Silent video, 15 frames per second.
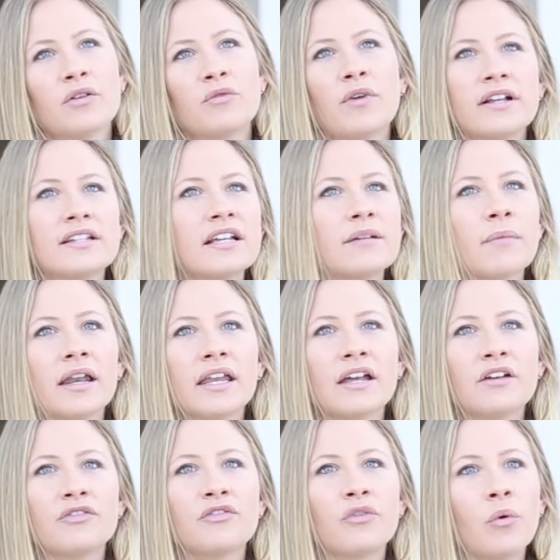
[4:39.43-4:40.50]
raising
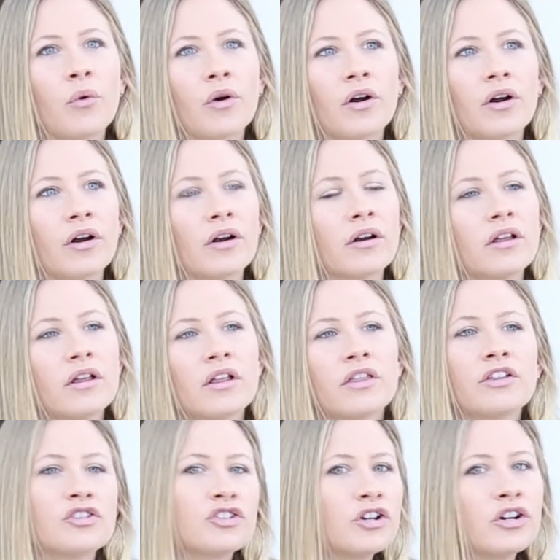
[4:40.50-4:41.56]
money for
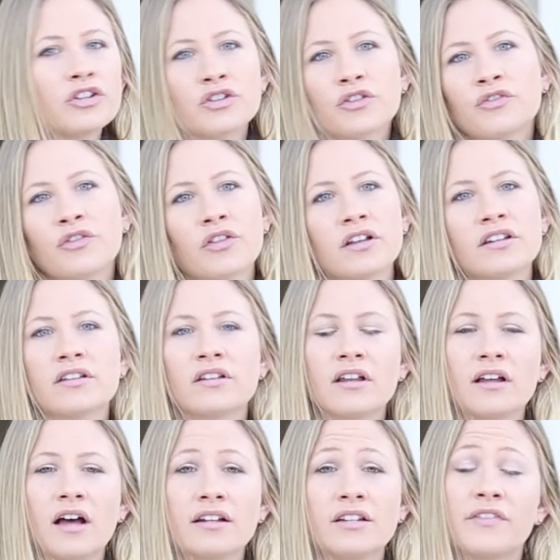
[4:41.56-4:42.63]
the church or for the uh,